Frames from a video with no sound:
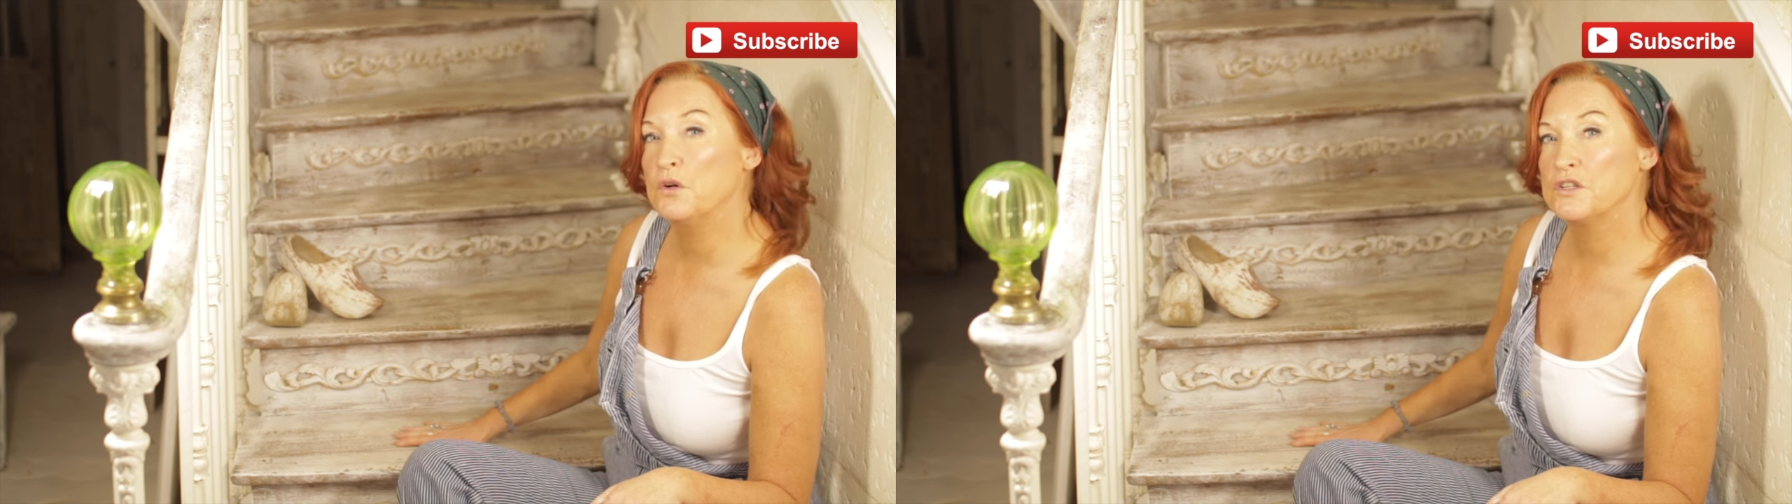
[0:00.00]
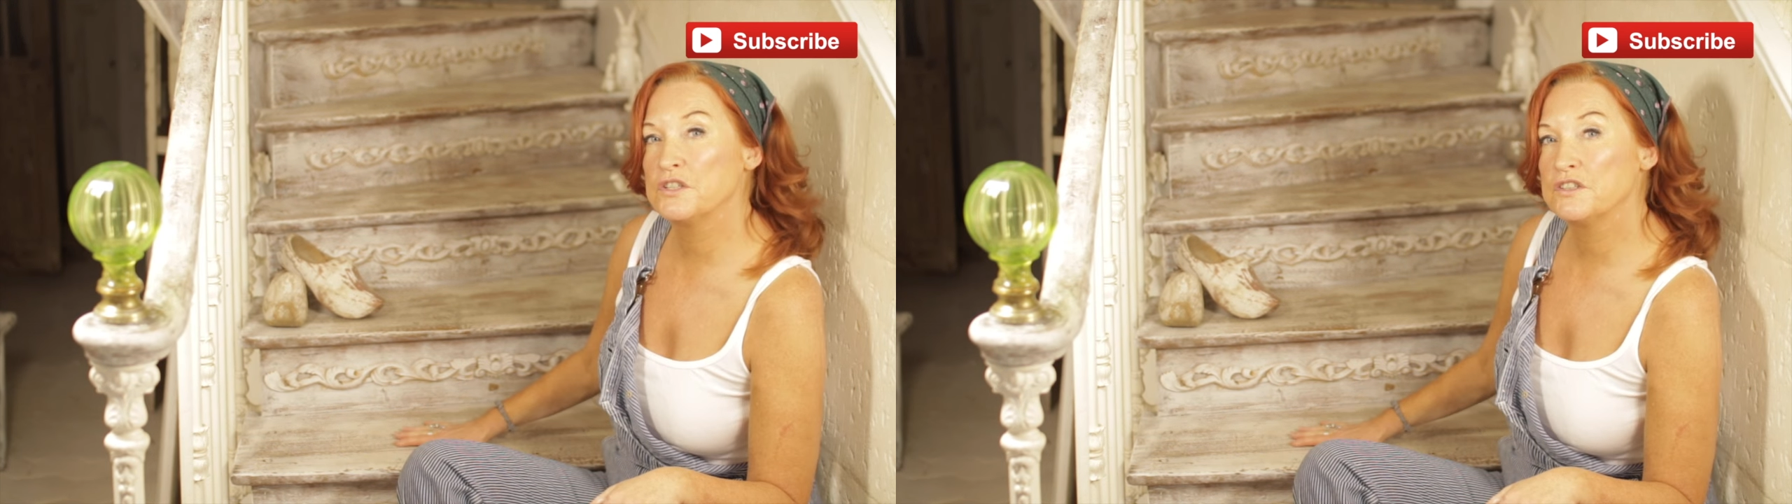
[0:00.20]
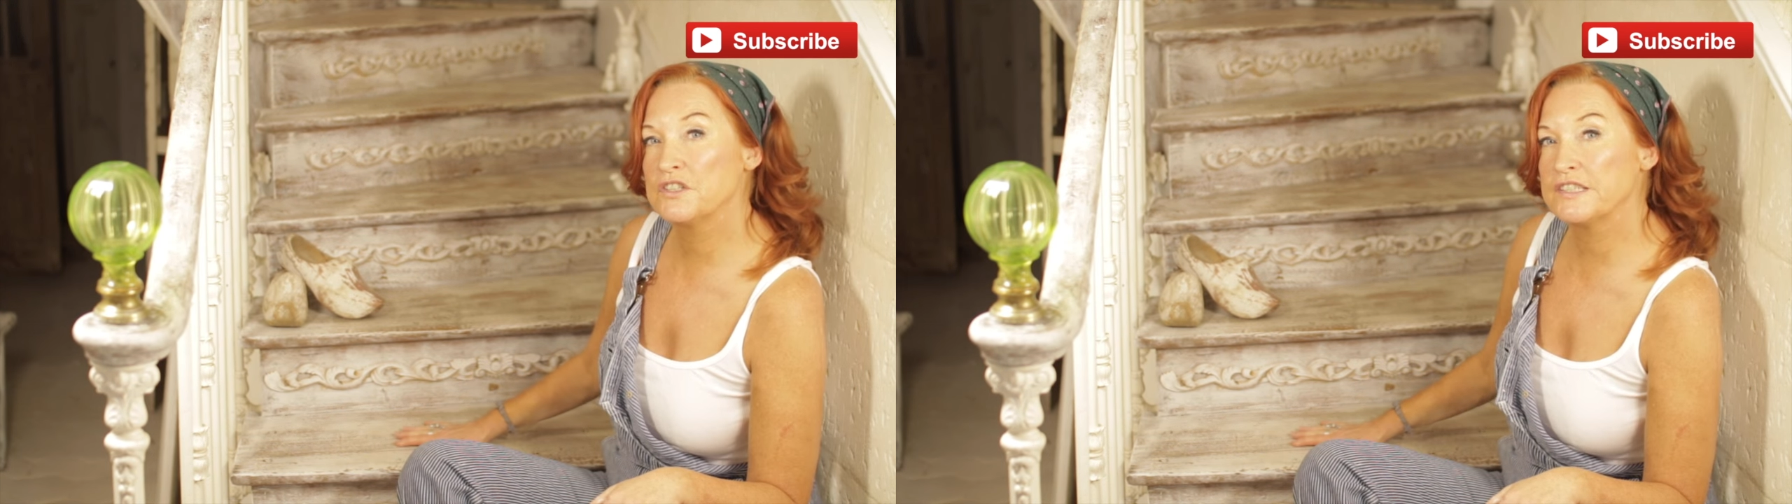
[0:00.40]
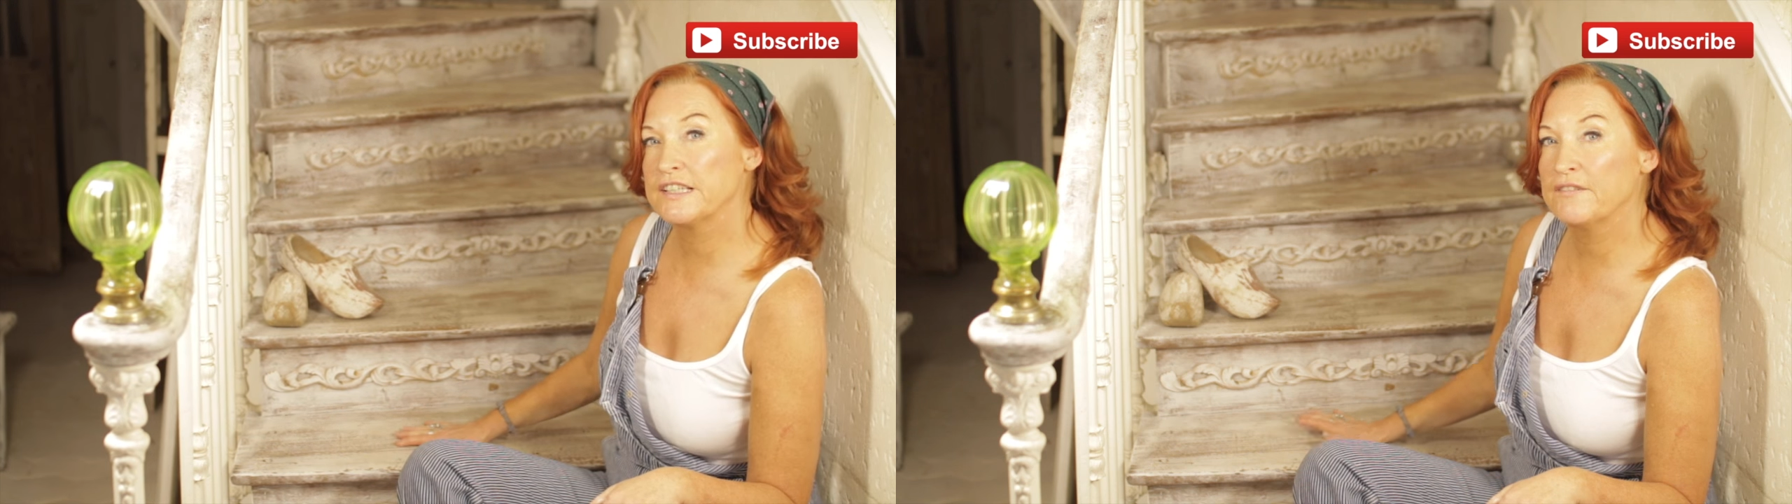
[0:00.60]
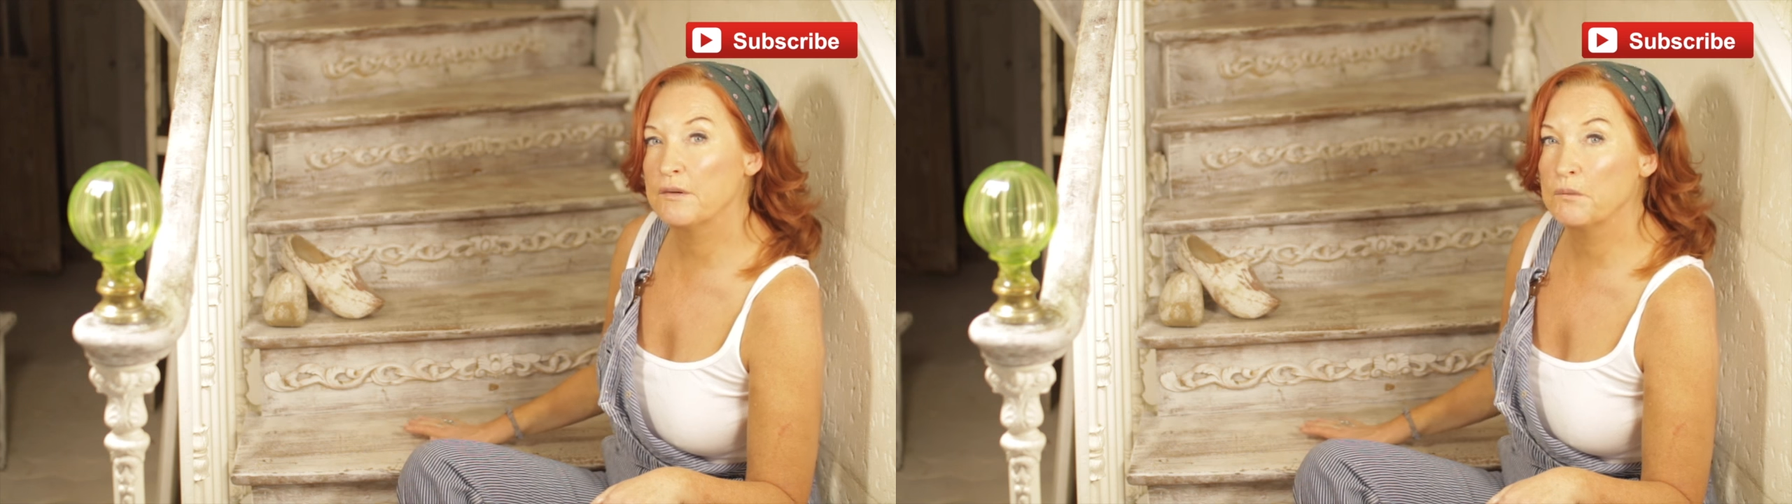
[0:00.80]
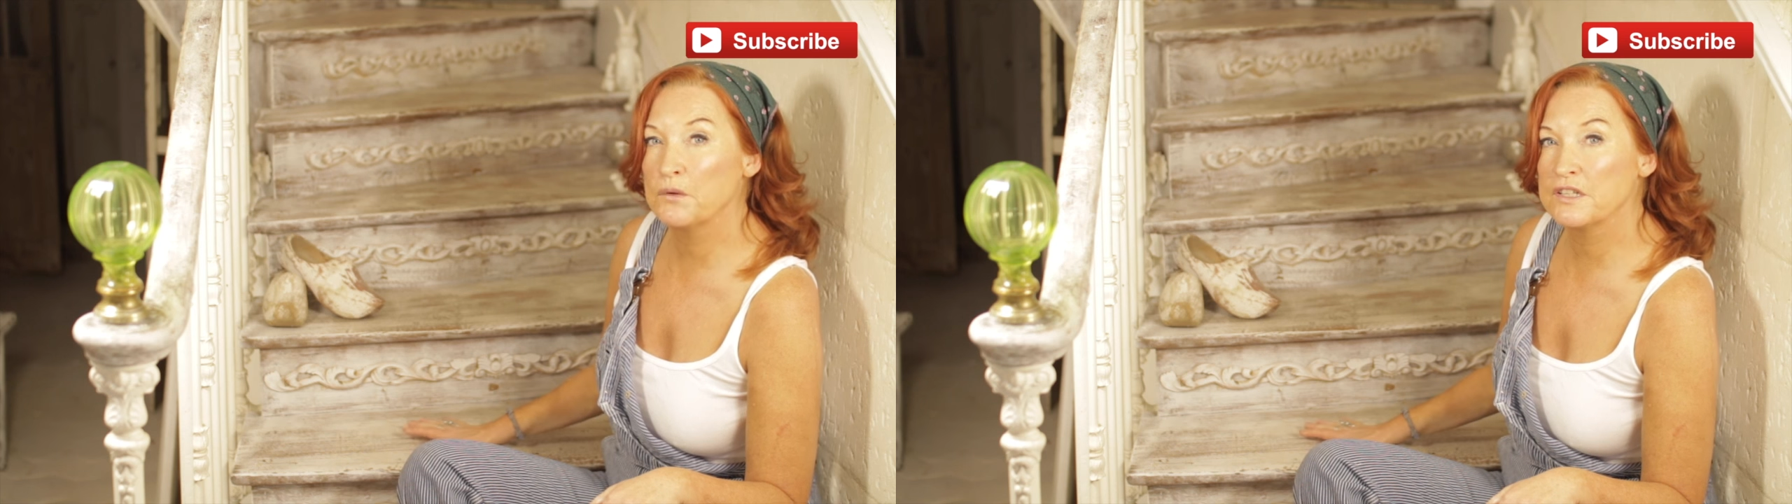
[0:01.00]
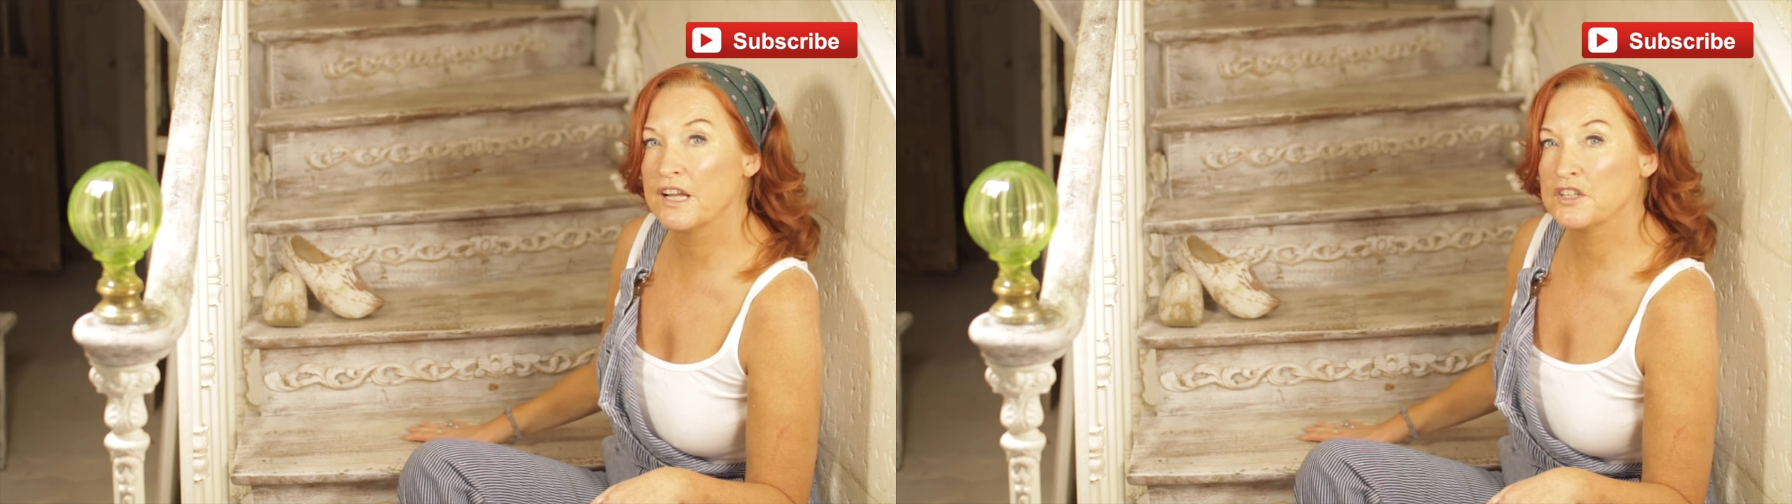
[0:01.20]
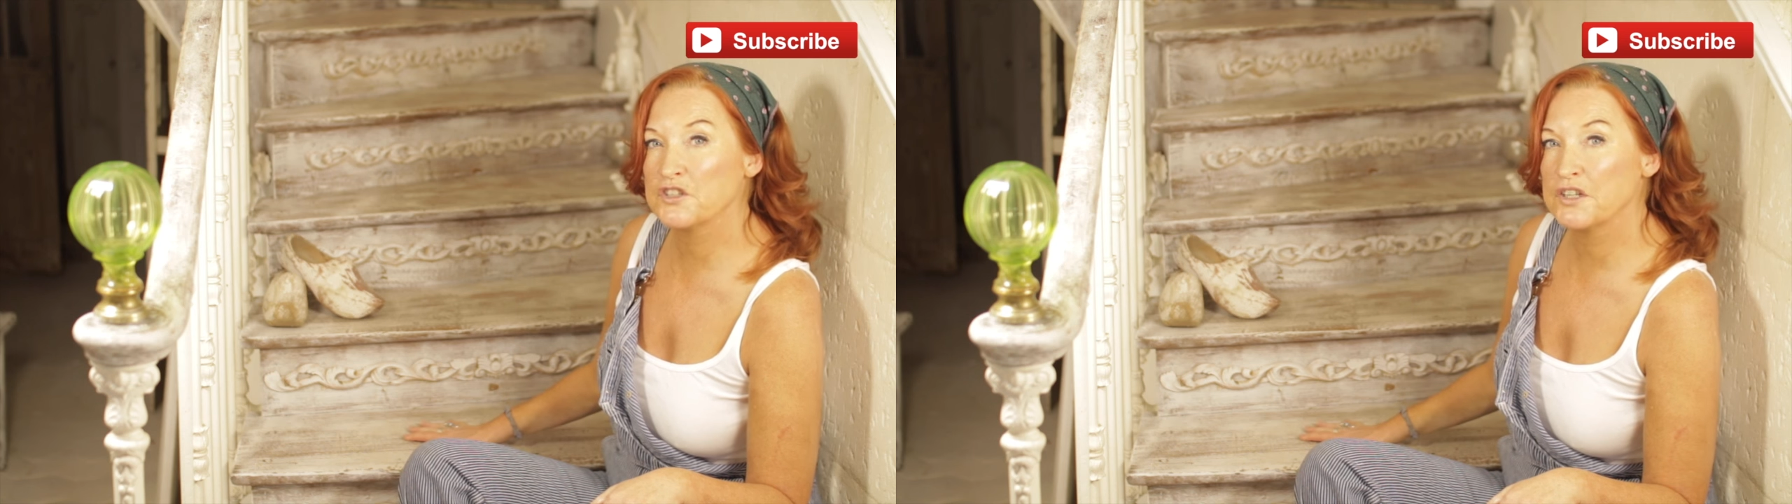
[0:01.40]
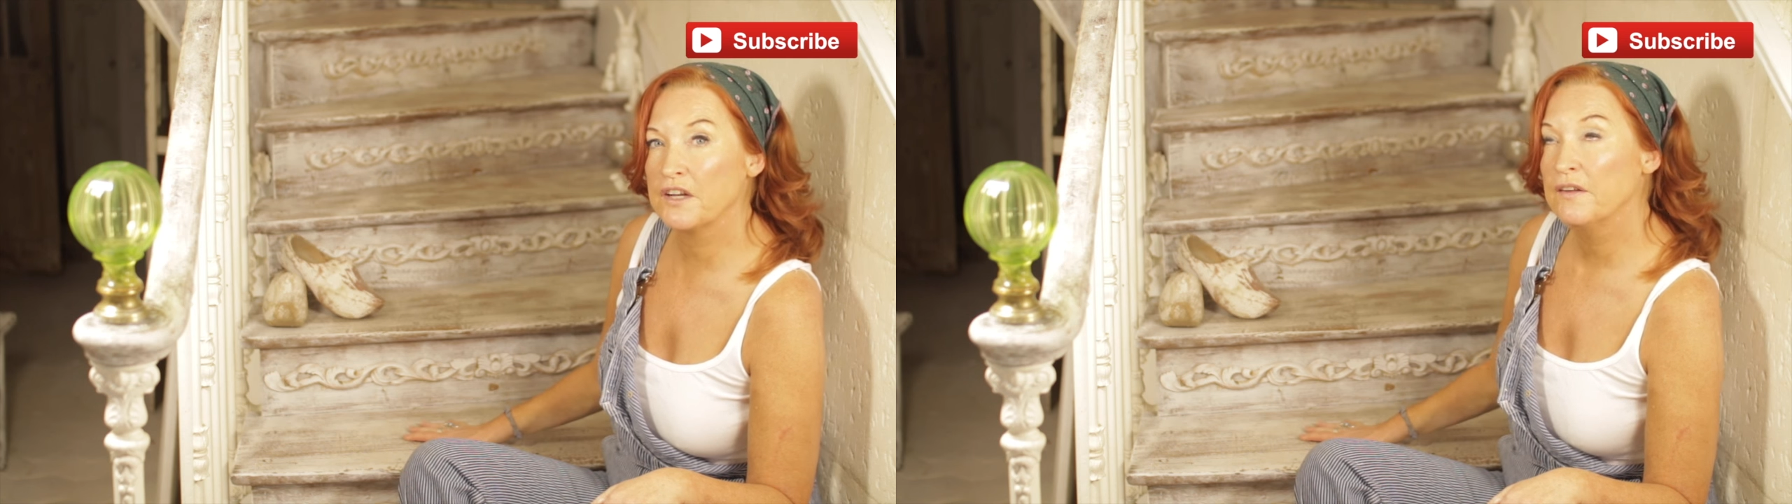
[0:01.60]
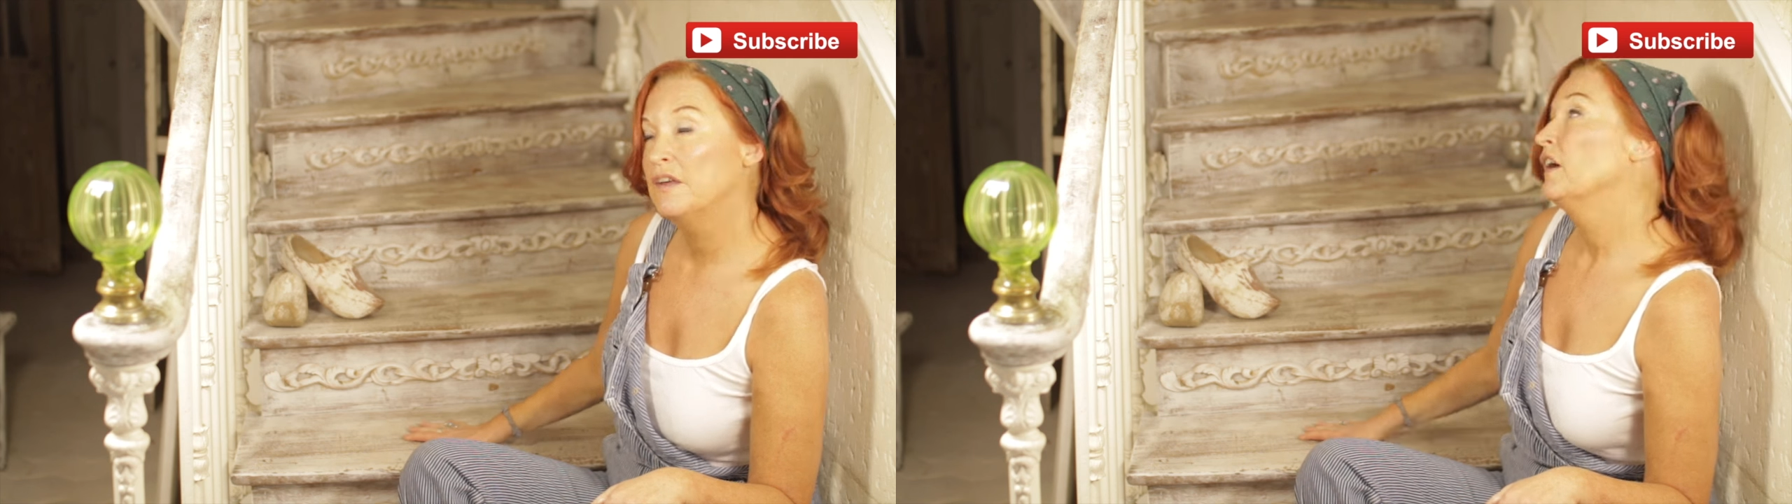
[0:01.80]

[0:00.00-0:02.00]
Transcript: wood just to give it more texture